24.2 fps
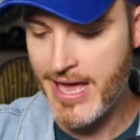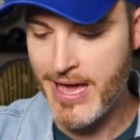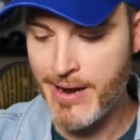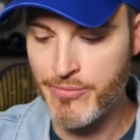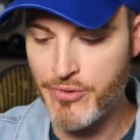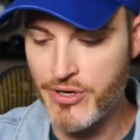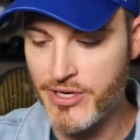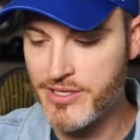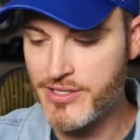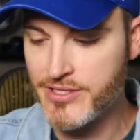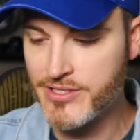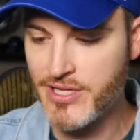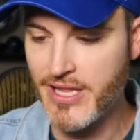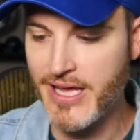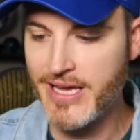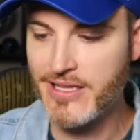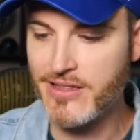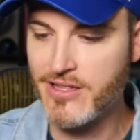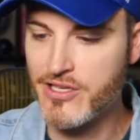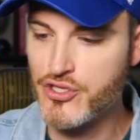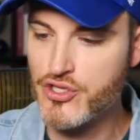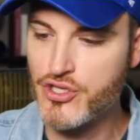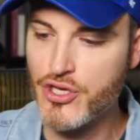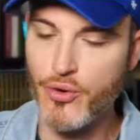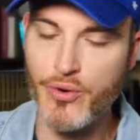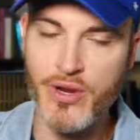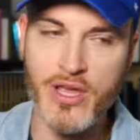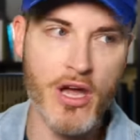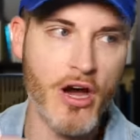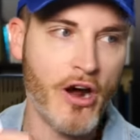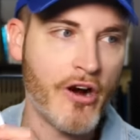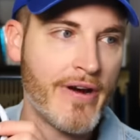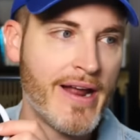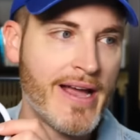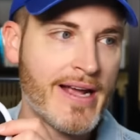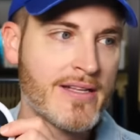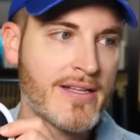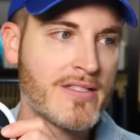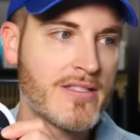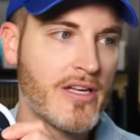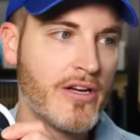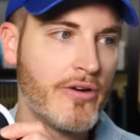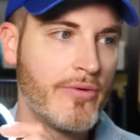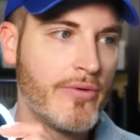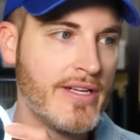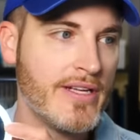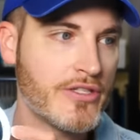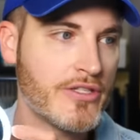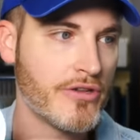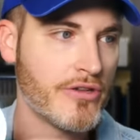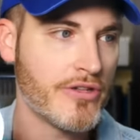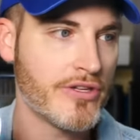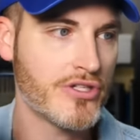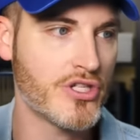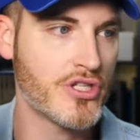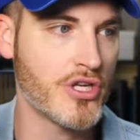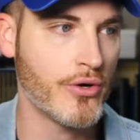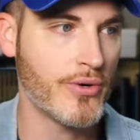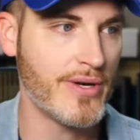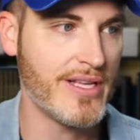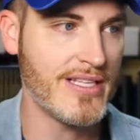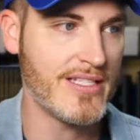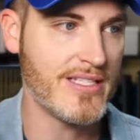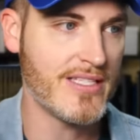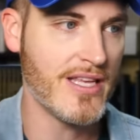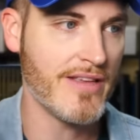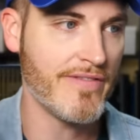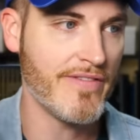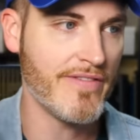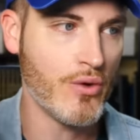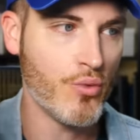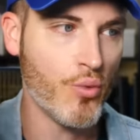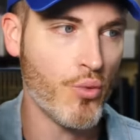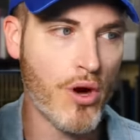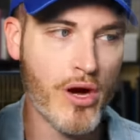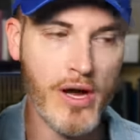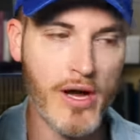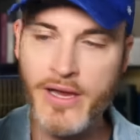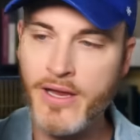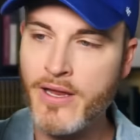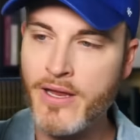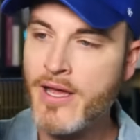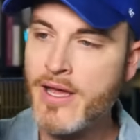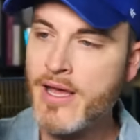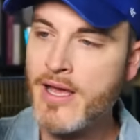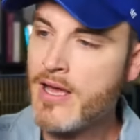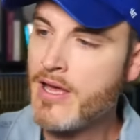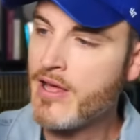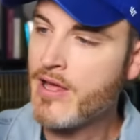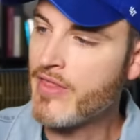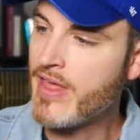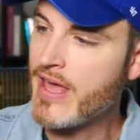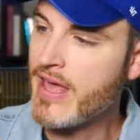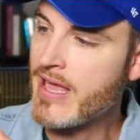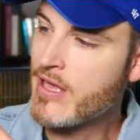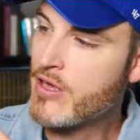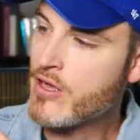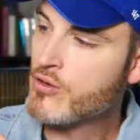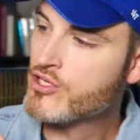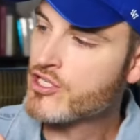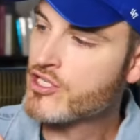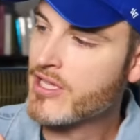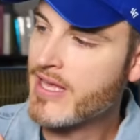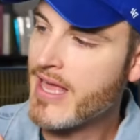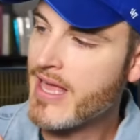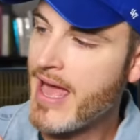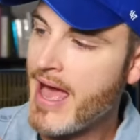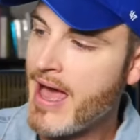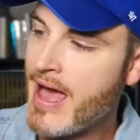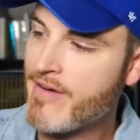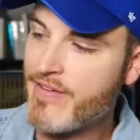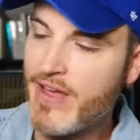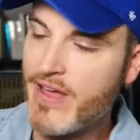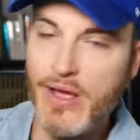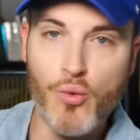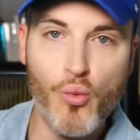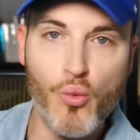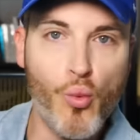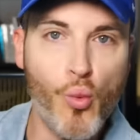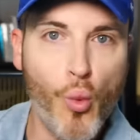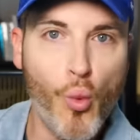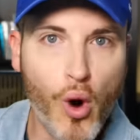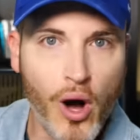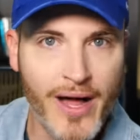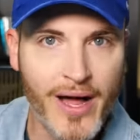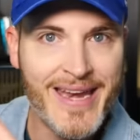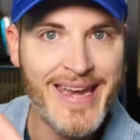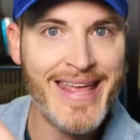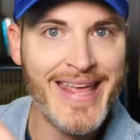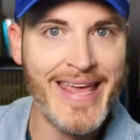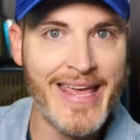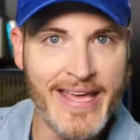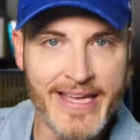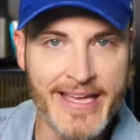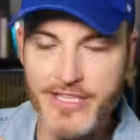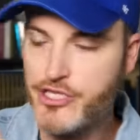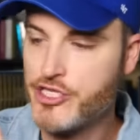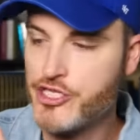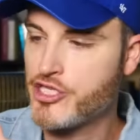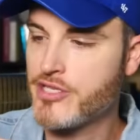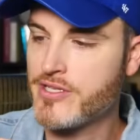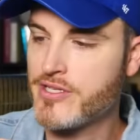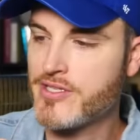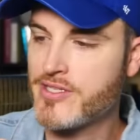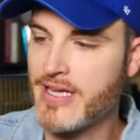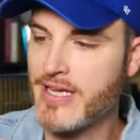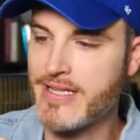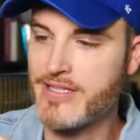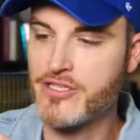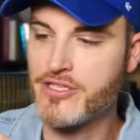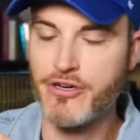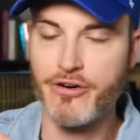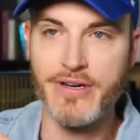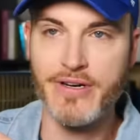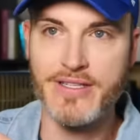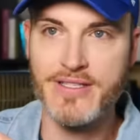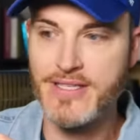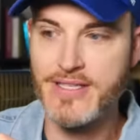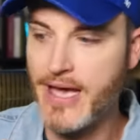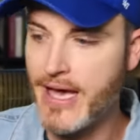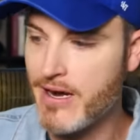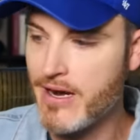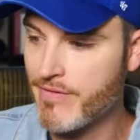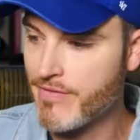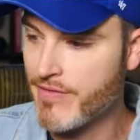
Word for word: cameras like the Sony RX series or the Sony ZV1, they usually have a one inch sensor inside